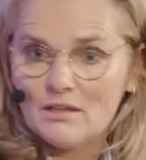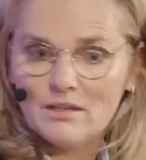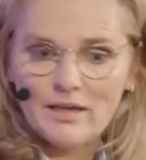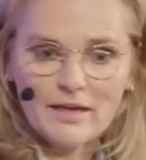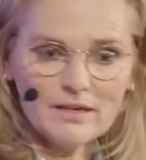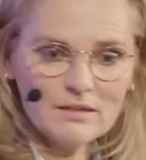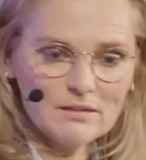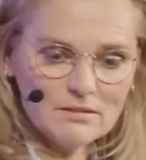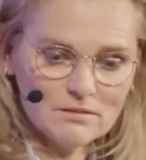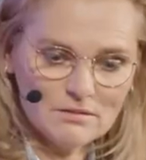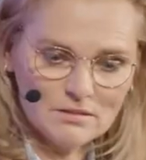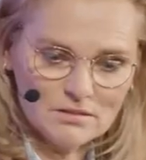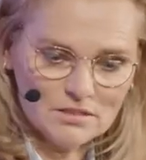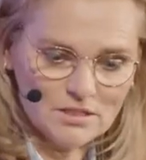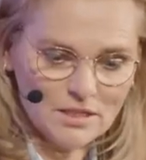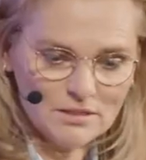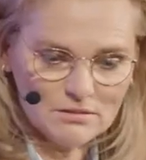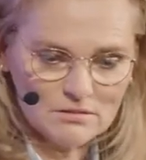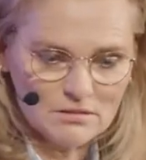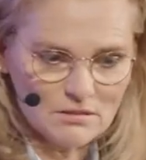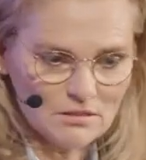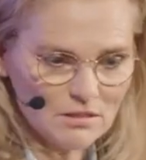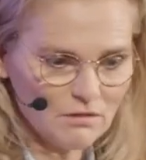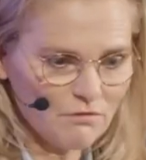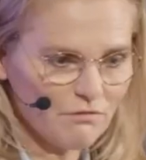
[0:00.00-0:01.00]
Like the
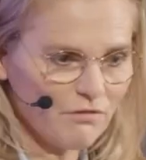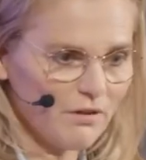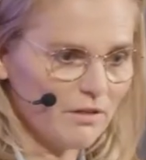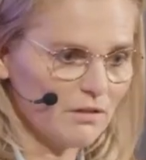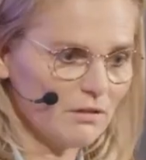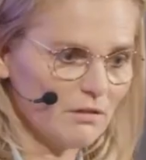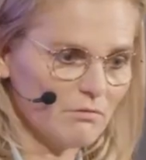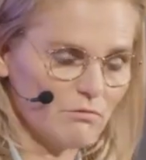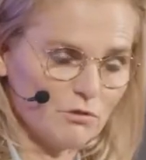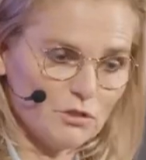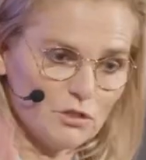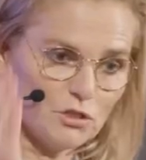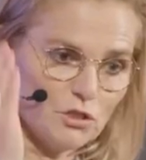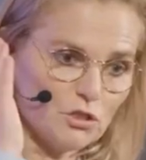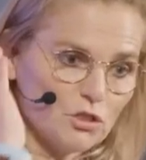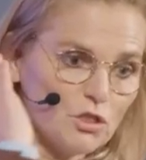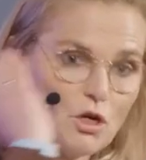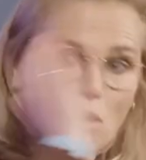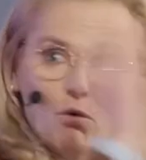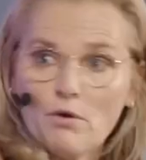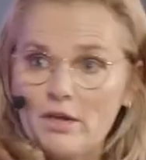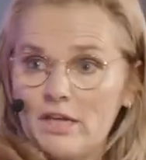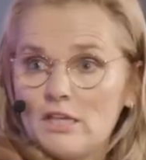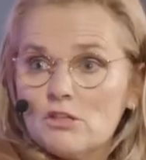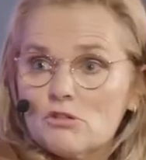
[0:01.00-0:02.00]
center defender was just
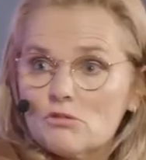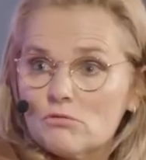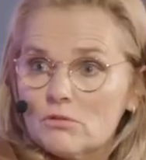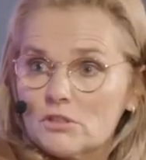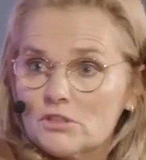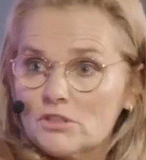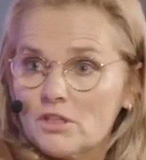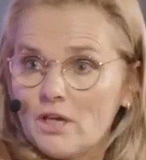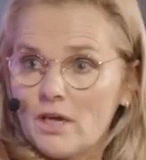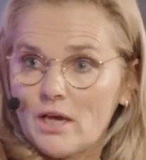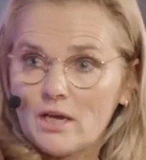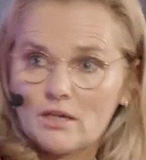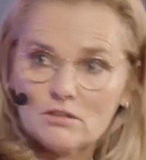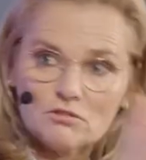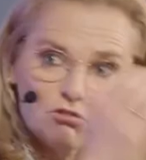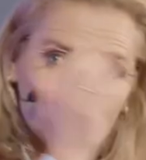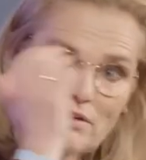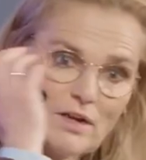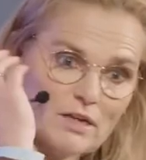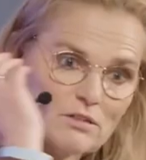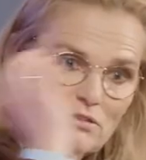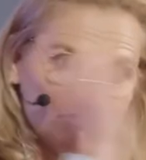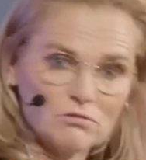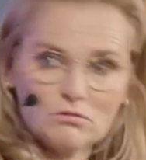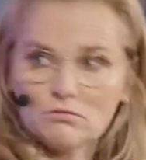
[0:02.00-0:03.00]
going into attack and
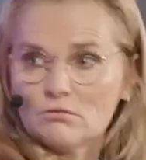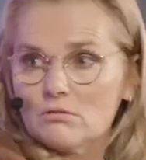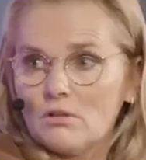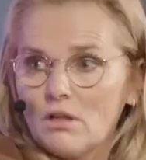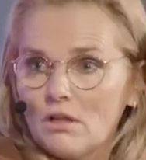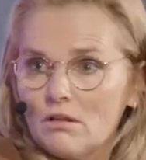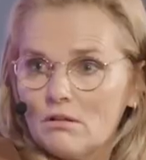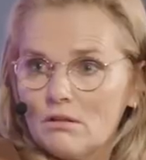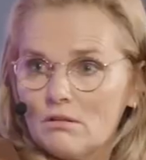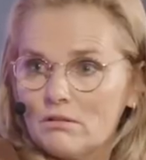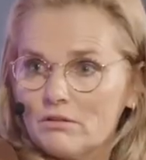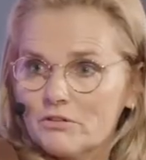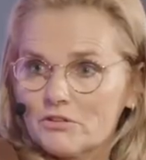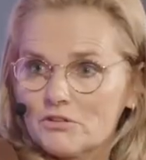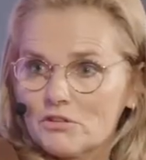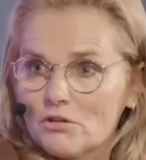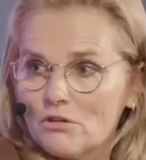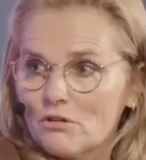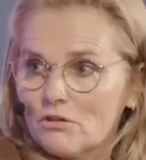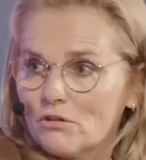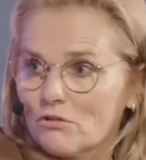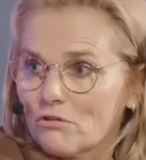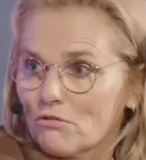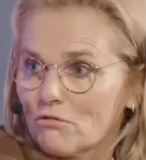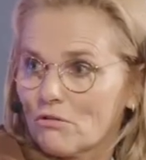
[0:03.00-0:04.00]
trying to do it all
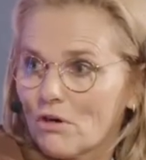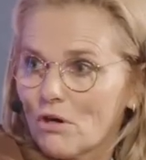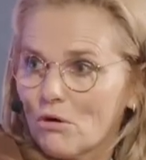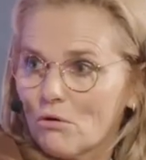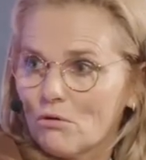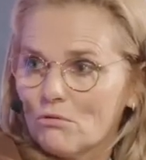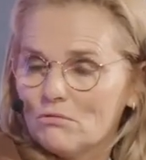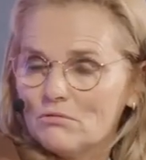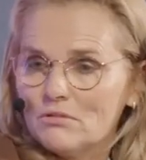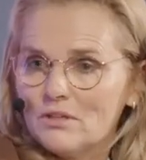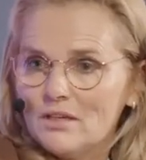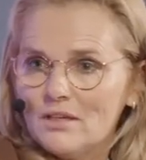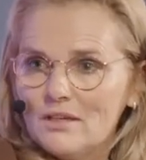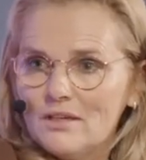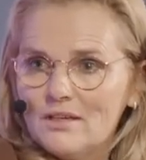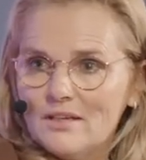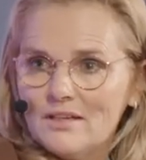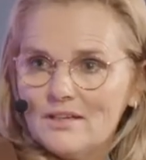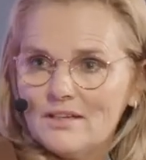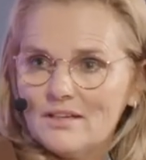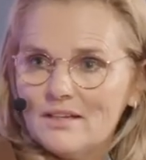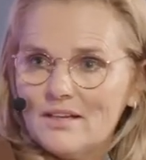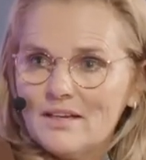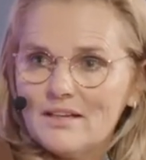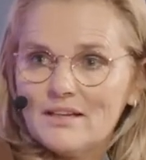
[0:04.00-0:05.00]
on her own.
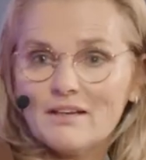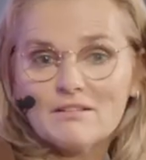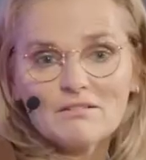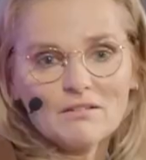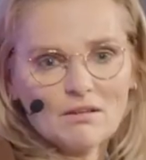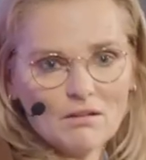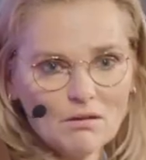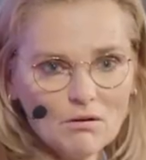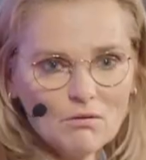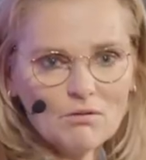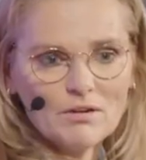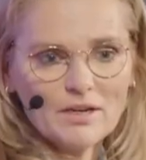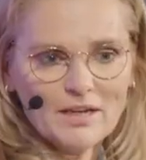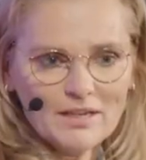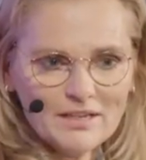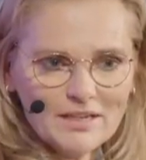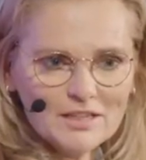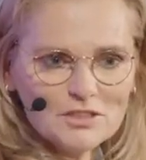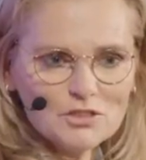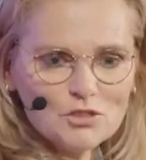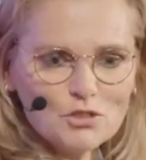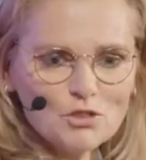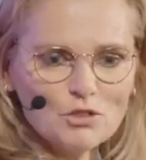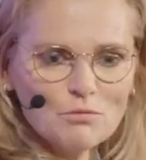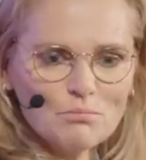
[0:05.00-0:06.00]
And I thought, okay,
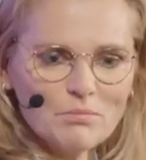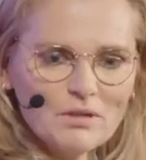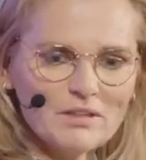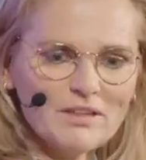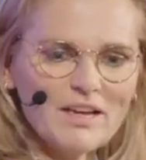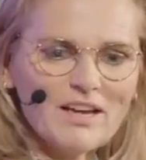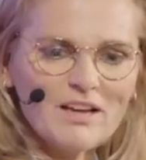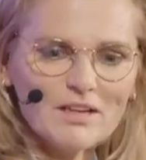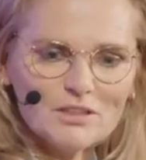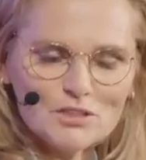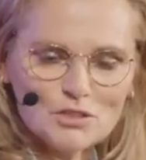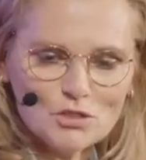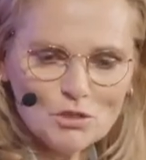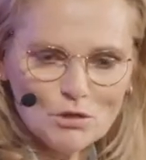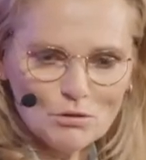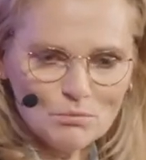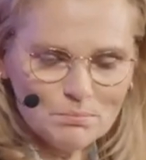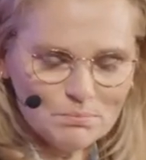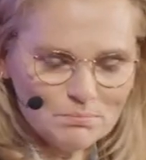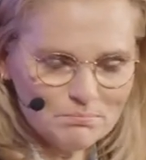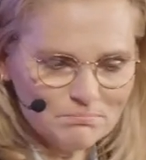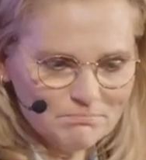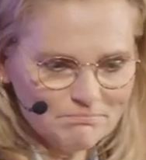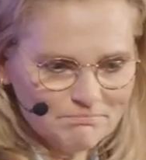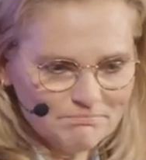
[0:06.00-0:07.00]
that's good. But they got
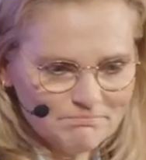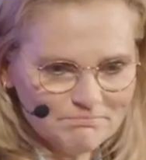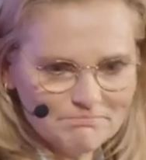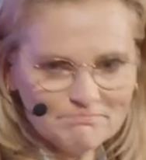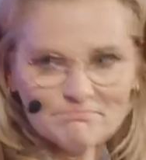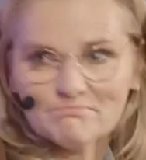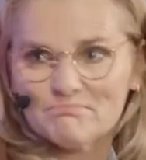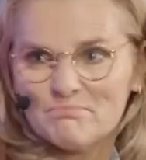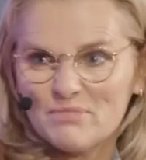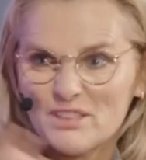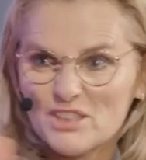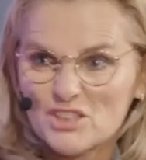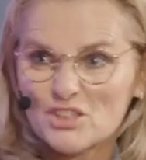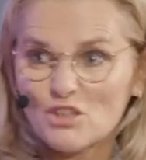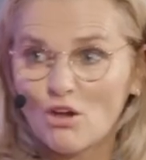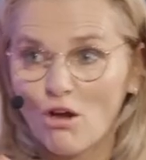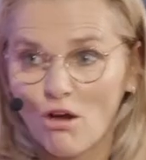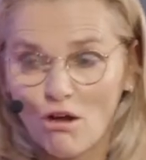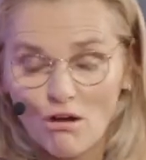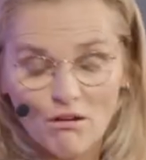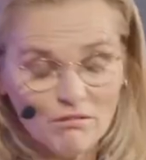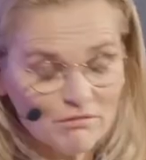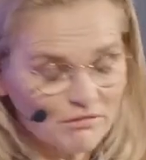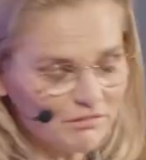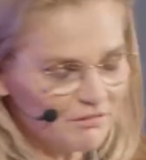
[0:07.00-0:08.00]
so pissed
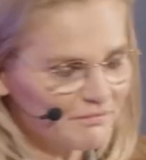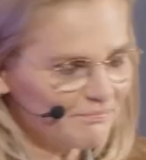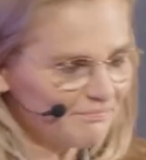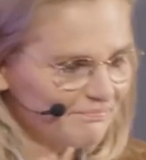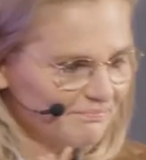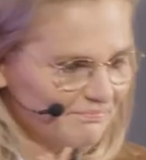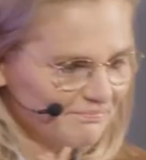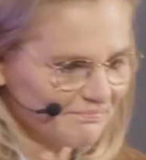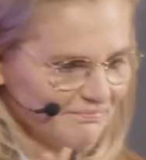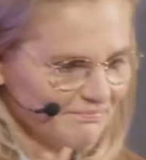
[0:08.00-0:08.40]
off